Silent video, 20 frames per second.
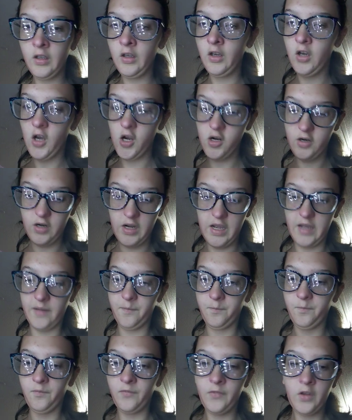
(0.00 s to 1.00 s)
Alright.
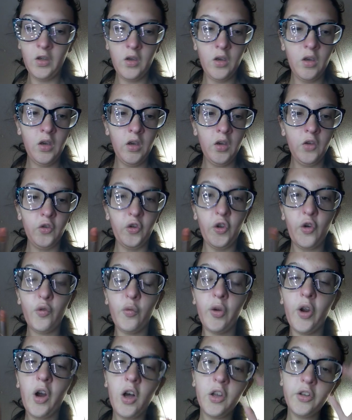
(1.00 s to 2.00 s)
So
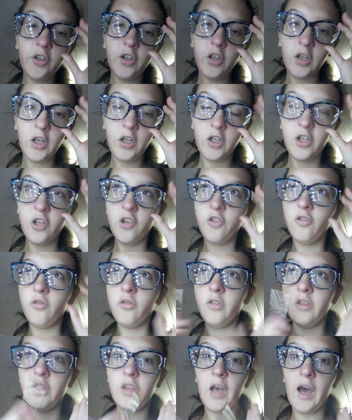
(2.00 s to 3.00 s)
we're also going to do
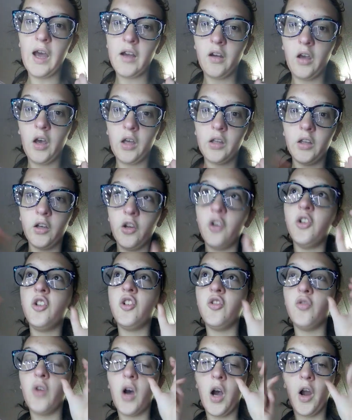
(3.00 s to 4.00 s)
that color
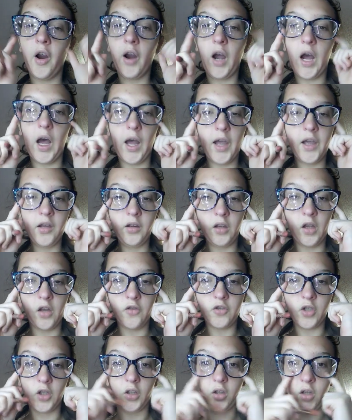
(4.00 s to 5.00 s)
to our eyes and
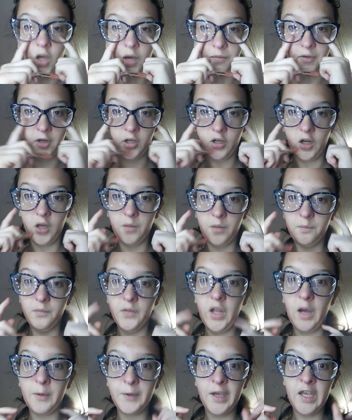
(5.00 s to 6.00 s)
just cover it up.
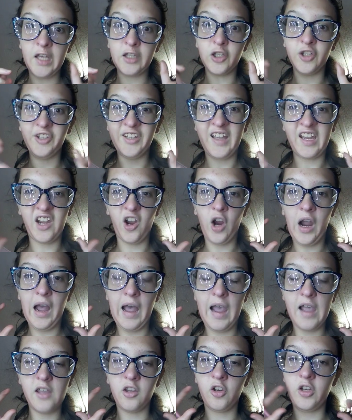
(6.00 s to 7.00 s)
That way it looks like our
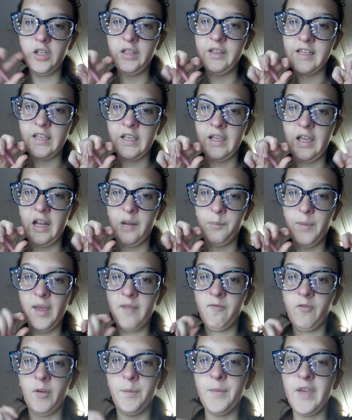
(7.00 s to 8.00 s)
eyes are sinking in a bit
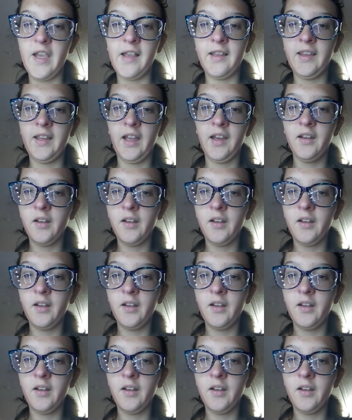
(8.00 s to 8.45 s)
from being sick.